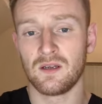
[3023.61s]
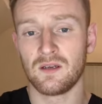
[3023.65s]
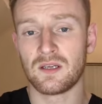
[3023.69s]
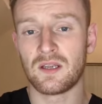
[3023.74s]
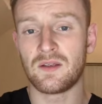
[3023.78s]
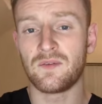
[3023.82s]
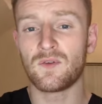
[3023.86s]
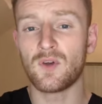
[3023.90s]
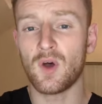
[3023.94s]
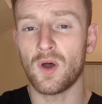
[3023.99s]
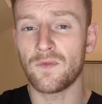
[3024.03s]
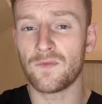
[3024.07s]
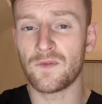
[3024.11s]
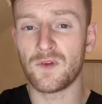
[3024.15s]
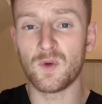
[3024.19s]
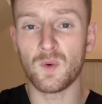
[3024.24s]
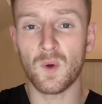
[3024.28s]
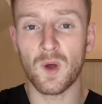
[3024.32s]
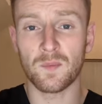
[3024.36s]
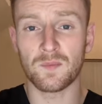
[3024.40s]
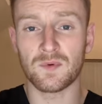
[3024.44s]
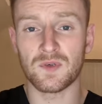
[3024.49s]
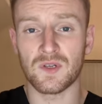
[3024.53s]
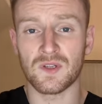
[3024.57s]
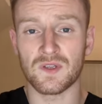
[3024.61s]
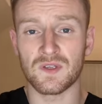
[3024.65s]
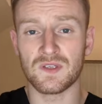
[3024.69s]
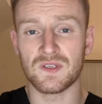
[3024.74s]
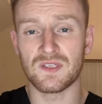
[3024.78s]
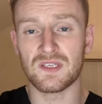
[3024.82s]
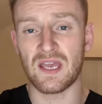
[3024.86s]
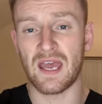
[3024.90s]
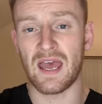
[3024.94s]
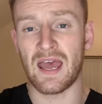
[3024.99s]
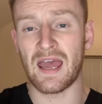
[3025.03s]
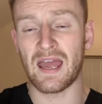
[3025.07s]
Now you've got a few
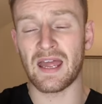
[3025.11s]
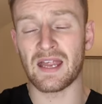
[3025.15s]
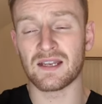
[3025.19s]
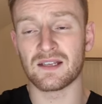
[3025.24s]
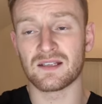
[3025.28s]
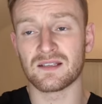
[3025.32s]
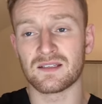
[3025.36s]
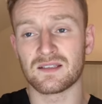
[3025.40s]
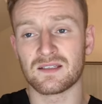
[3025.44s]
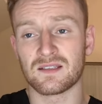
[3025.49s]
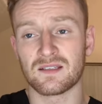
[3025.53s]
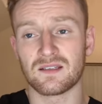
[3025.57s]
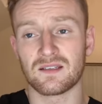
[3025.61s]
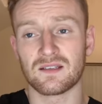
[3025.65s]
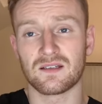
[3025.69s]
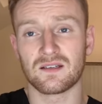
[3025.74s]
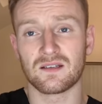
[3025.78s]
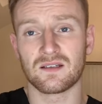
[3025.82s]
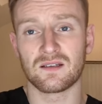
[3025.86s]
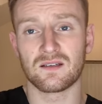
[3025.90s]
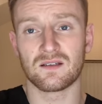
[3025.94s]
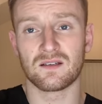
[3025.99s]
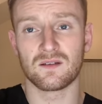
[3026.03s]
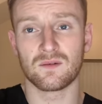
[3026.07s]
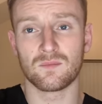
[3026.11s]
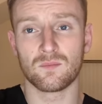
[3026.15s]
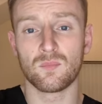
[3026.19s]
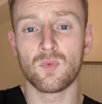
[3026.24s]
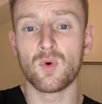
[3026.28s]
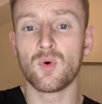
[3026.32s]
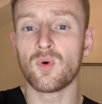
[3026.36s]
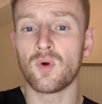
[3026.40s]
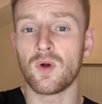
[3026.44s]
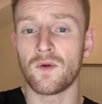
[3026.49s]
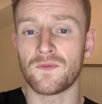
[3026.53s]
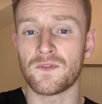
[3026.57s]
options and
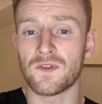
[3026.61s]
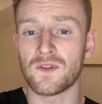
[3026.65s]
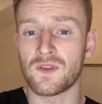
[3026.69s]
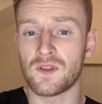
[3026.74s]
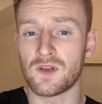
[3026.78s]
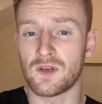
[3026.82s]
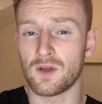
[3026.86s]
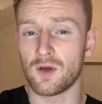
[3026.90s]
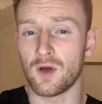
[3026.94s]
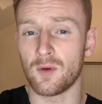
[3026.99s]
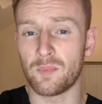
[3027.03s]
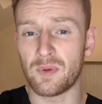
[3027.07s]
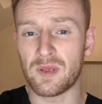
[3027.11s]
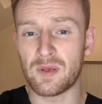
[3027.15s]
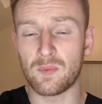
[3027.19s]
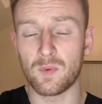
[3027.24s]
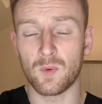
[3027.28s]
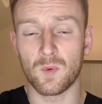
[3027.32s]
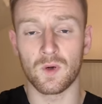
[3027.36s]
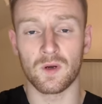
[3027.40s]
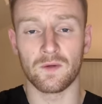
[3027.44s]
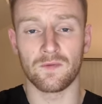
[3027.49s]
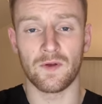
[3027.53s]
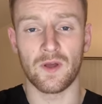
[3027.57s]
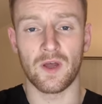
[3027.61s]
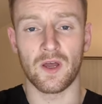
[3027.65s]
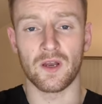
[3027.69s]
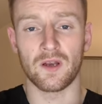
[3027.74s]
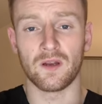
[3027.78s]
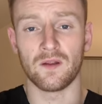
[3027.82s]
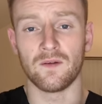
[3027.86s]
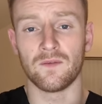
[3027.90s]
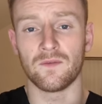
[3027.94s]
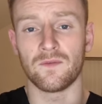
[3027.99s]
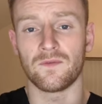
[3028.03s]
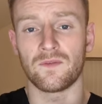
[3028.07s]
more often than not people will have heard
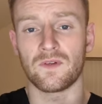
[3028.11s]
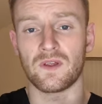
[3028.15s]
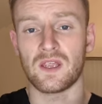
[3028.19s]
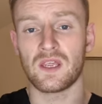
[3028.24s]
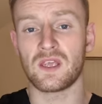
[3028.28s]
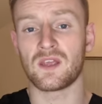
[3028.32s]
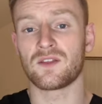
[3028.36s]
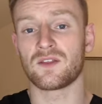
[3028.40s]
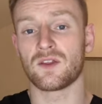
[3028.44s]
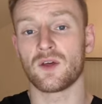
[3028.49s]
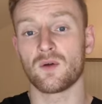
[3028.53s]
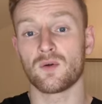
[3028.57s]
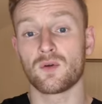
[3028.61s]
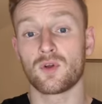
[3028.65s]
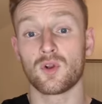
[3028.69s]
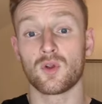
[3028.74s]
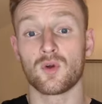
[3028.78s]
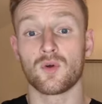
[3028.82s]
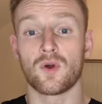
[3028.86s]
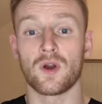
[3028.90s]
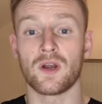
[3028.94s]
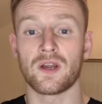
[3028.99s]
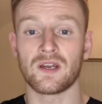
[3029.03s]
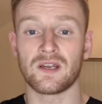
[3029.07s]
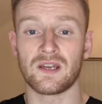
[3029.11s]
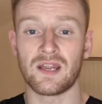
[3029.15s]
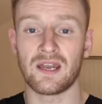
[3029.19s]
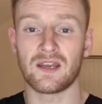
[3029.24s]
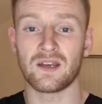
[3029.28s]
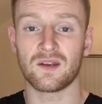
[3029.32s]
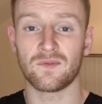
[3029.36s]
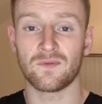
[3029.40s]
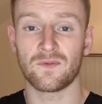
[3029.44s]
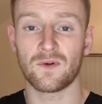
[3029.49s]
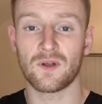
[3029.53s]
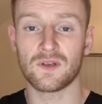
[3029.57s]
of ethyl chloride and
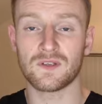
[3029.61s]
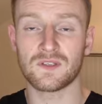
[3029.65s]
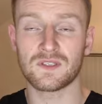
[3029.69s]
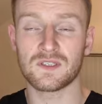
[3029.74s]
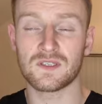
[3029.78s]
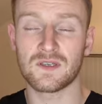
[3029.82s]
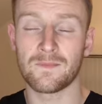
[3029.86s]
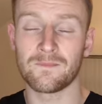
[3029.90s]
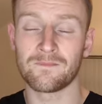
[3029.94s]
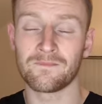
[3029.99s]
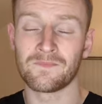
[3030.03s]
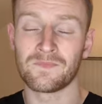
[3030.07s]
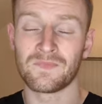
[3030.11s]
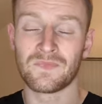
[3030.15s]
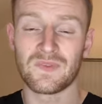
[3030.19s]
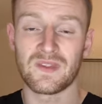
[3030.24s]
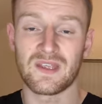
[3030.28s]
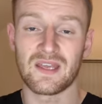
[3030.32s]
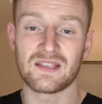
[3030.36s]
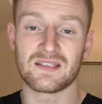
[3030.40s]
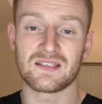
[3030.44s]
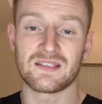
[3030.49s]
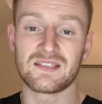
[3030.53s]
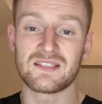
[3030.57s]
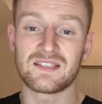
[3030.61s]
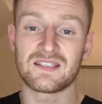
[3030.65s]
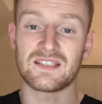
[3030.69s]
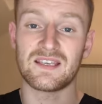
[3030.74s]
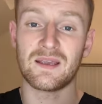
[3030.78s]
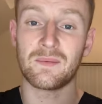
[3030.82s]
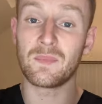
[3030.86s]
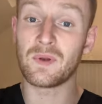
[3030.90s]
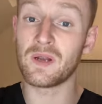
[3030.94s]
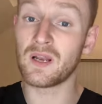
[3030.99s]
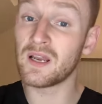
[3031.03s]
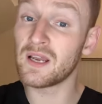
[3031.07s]
endofrost and
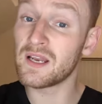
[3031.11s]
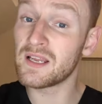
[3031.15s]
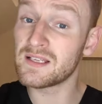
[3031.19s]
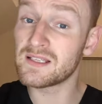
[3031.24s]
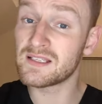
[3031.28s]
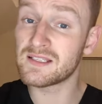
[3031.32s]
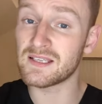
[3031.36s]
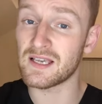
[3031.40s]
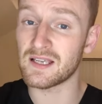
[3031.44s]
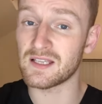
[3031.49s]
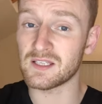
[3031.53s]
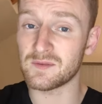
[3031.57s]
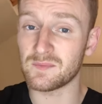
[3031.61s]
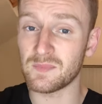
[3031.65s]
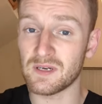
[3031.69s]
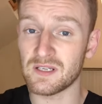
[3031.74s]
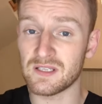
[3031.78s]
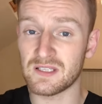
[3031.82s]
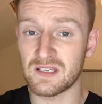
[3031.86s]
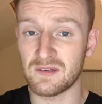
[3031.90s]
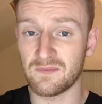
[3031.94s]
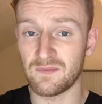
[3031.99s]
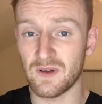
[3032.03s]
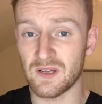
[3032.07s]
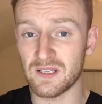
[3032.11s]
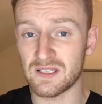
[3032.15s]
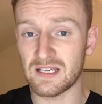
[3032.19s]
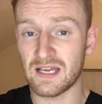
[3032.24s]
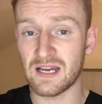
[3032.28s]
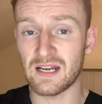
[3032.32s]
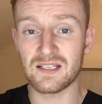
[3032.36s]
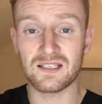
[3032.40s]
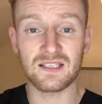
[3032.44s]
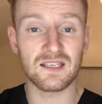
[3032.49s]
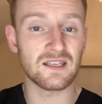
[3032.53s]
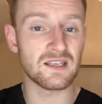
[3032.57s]
similarly to sensibility and
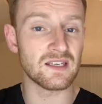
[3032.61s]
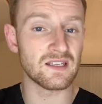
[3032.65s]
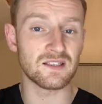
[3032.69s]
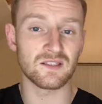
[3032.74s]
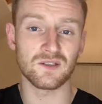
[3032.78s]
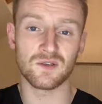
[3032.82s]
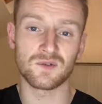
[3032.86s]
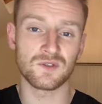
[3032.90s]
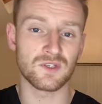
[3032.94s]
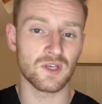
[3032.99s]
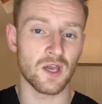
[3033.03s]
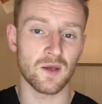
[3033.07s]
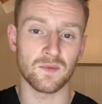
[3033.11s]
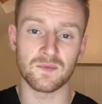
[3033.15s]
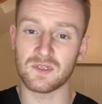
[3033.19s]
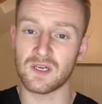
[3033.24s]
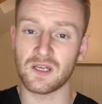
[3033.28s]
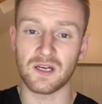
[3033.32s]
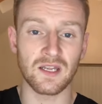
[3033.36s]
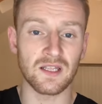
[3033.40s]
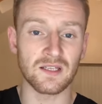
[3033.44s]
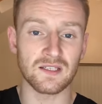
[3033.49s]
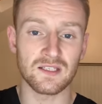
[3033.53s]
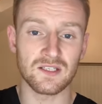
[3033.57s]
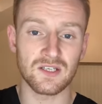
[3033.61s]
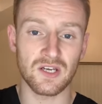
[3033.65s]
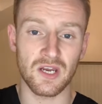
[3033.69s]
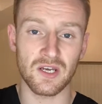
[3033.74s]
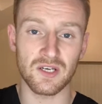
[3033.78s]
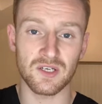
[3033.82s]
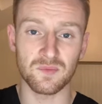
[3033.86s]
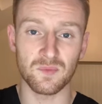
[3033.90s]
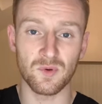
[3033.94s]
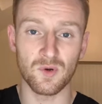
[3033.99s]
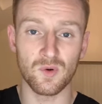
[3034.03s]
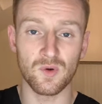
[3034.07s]
vitality these two terms aren't
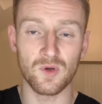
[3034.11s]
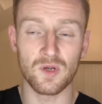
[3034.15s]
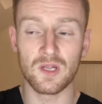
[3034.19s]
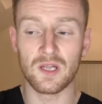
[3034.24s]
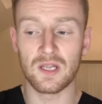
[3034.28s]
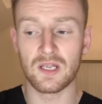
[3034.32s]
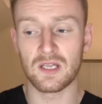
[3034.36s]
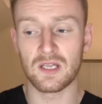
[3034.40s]
interchangeable.